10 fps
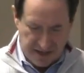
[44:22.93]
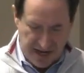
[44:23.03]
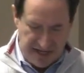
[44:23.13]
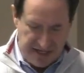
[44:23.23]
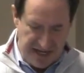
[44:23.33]

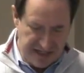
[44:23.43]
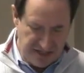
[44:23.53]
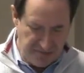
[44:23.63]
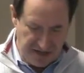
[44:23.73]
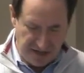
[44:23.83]
I need
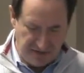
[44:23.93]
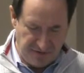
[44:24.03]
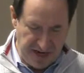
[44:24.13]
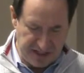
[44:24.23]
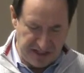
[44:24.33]
to be
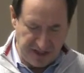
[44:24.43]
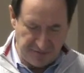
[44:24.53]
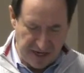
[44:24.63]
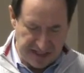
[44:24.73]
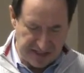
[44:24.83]
convicted
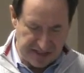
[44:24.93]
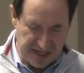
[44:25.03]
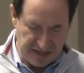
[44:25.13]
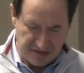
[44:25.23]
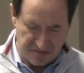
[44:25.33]
of my
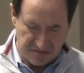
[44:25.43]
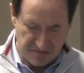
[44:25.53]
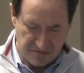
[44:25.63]
sin.